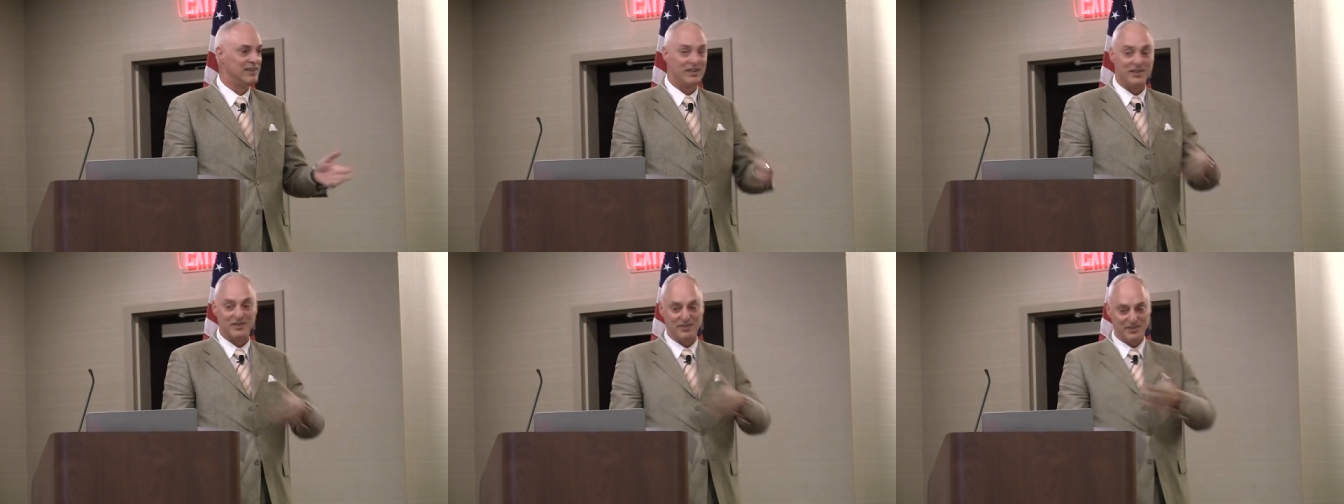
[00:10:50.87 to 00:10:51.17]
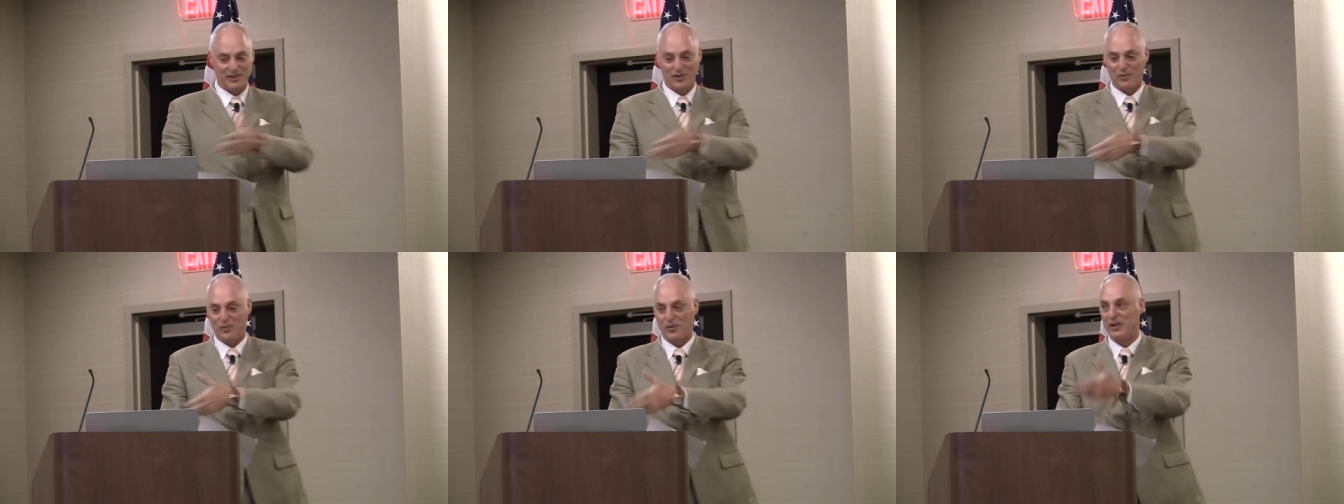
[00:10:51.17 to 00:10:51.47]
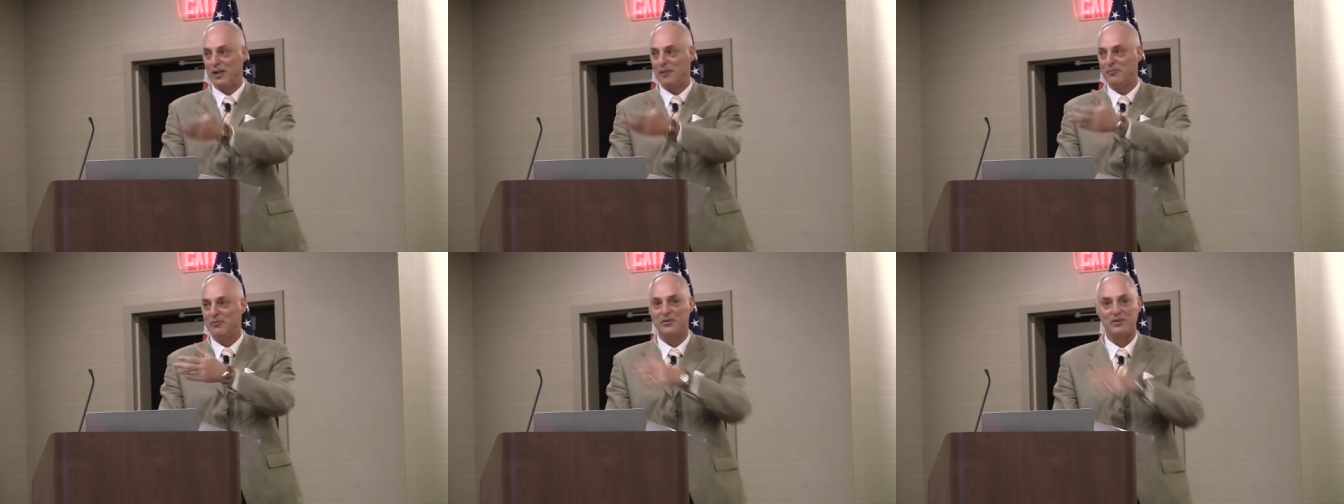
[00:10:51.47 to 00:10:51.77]
Uh, you know,
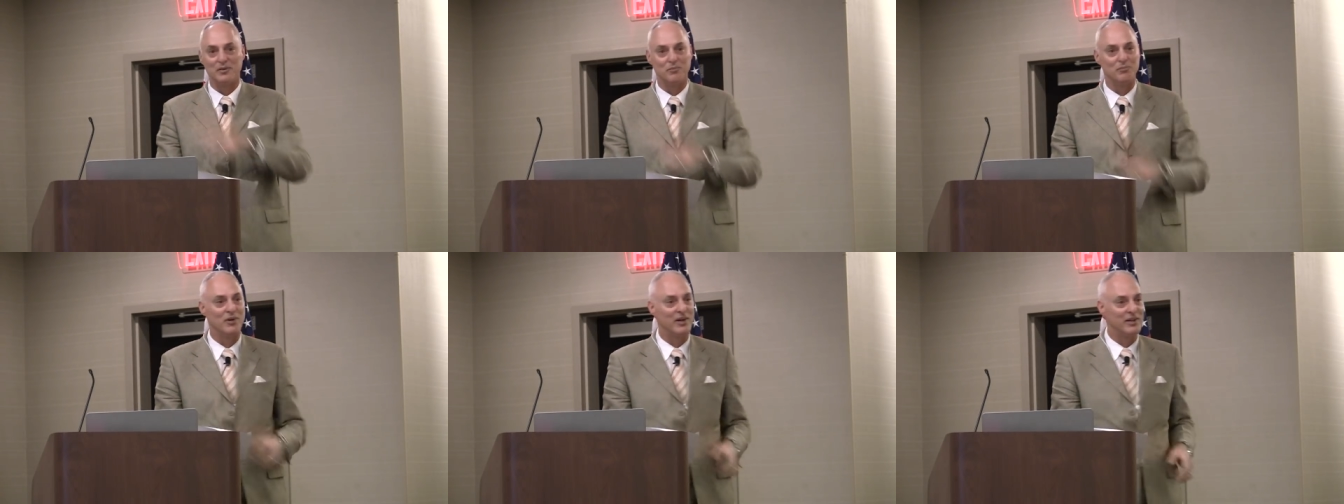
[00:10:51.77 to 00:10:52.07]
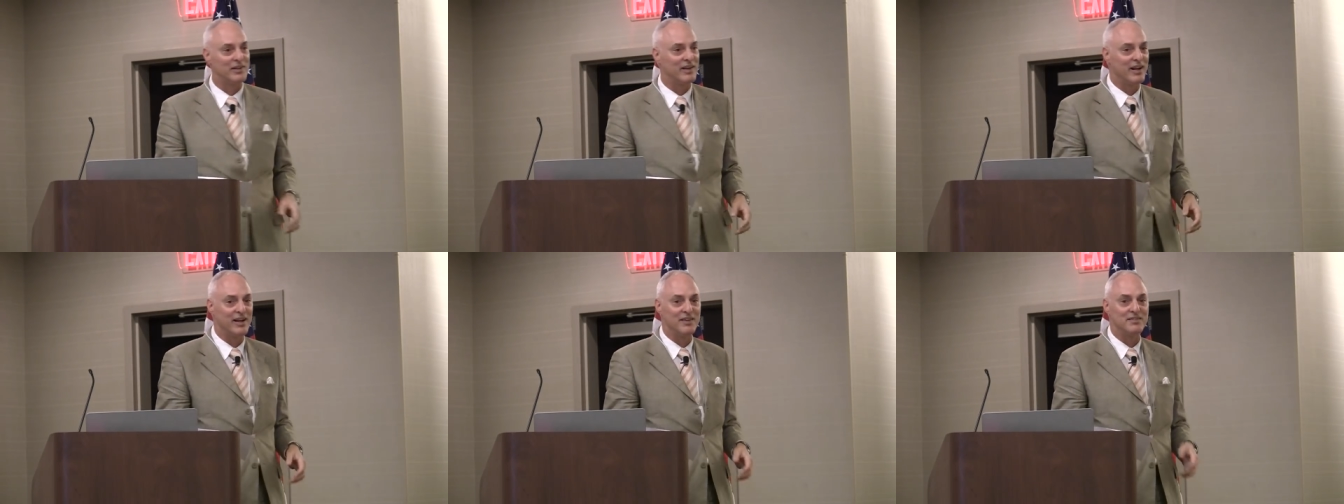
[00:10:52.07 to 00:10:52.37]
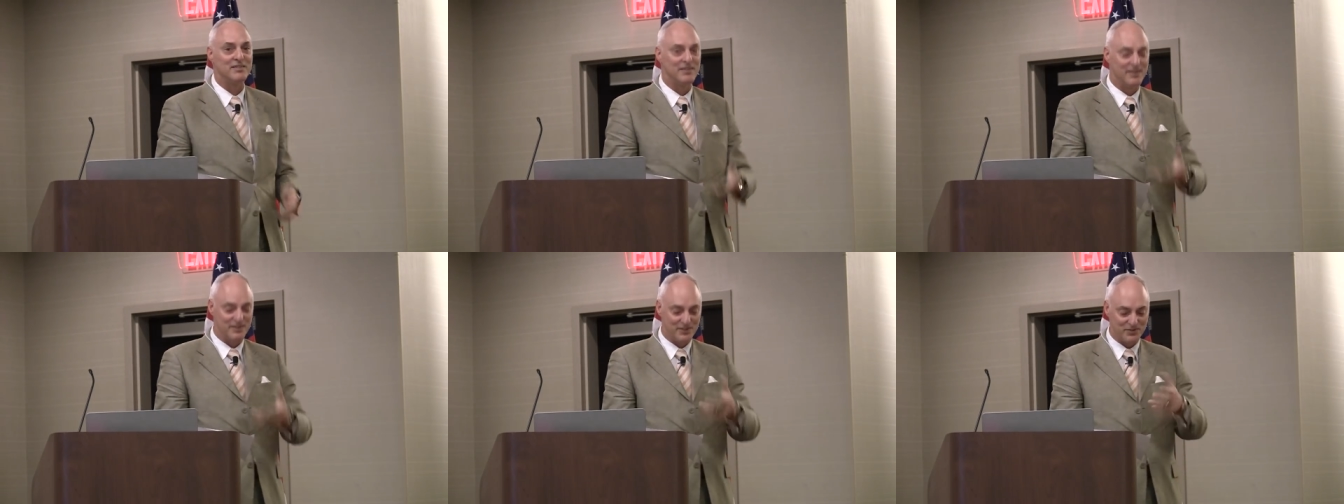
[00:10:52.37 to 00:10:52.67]
we're able to
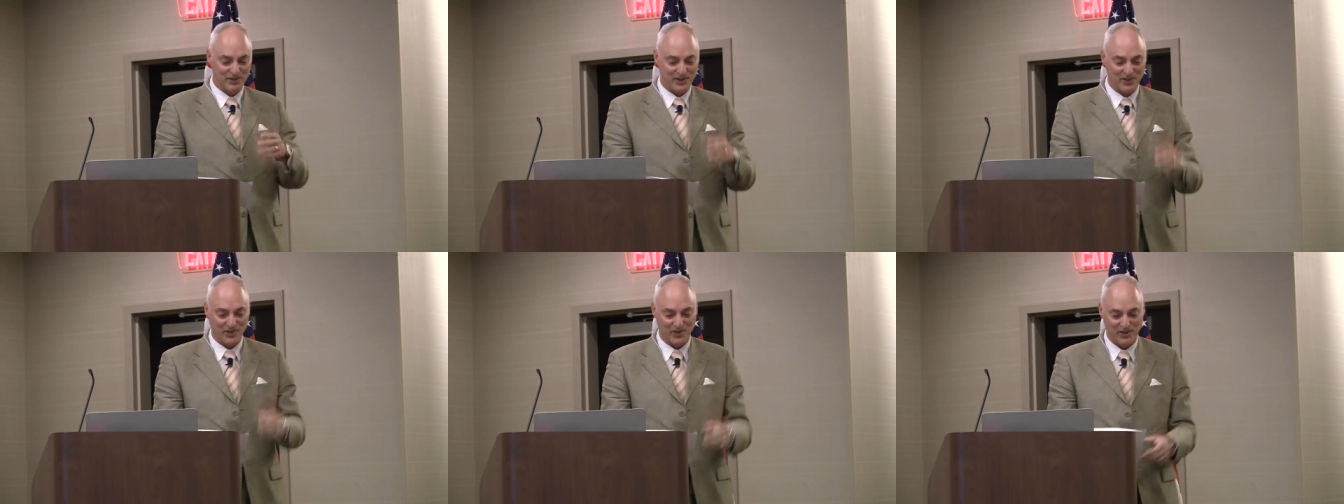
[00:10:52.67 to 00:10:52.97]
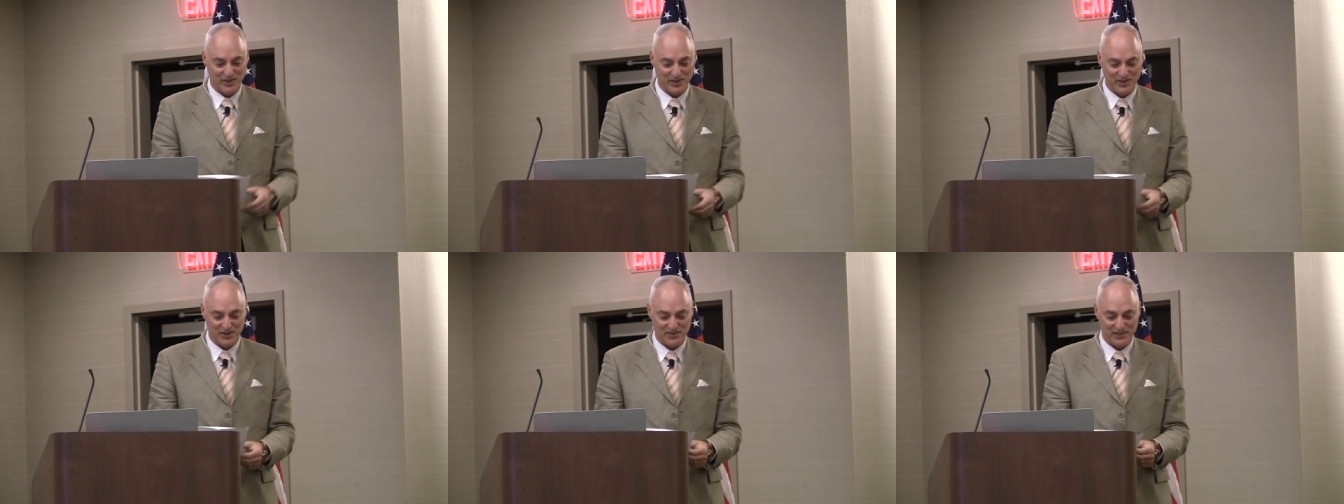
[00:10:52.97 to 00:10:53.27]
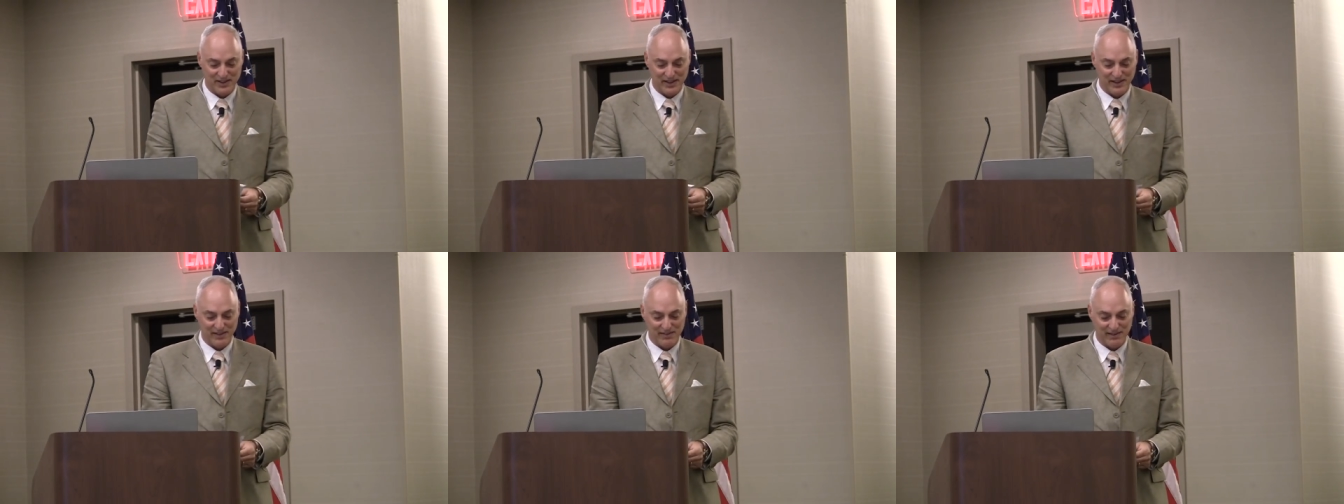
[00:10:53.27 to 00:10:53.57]
broadcast this, record this
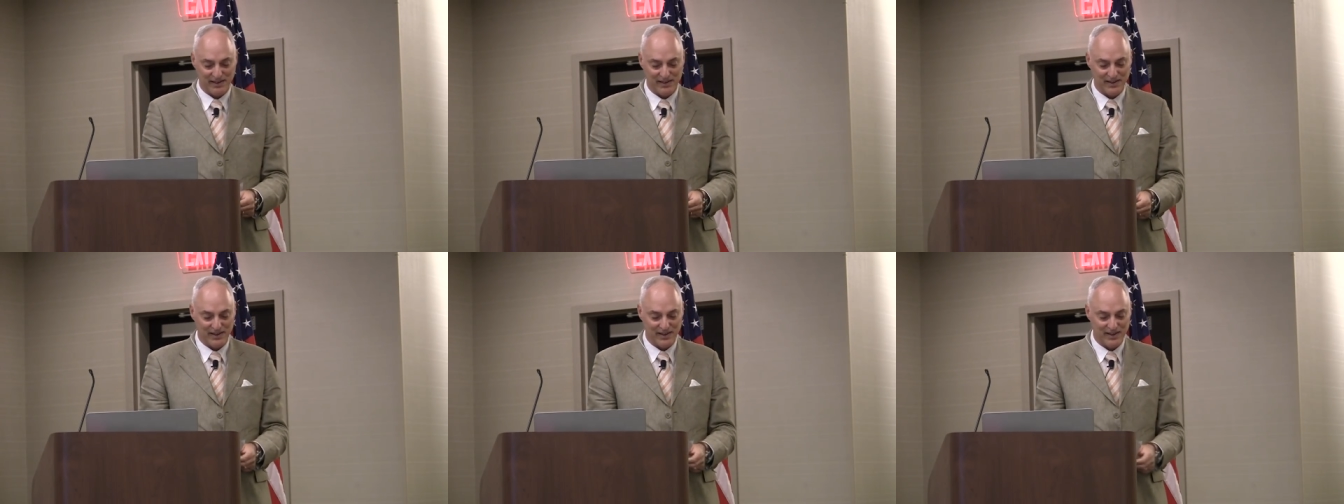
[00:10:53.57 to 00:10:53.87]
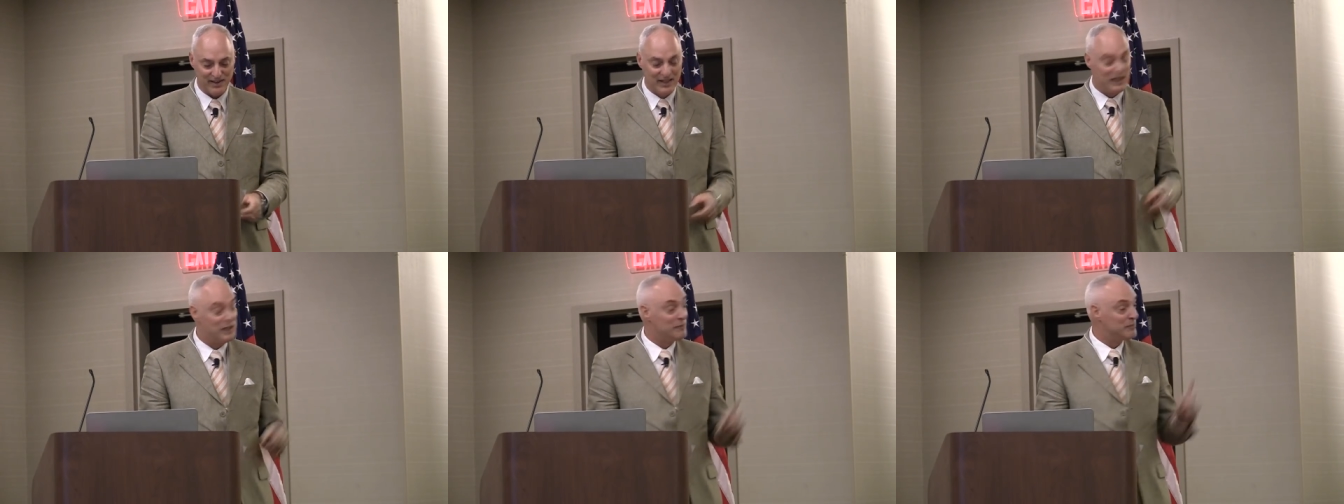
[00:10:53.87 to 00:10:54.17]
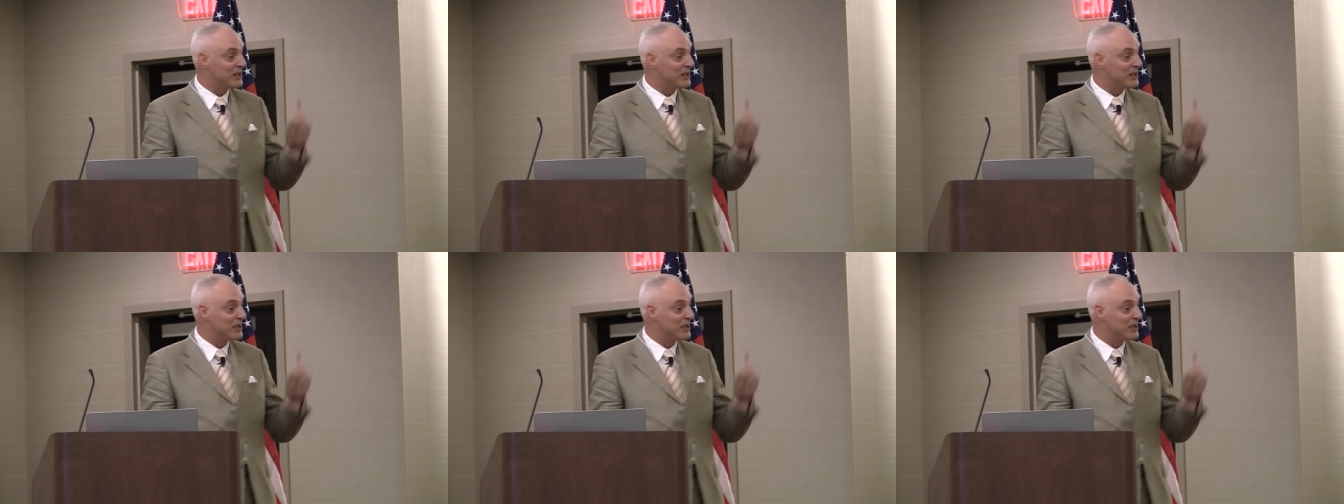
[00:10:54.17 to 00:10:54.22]
thing right here.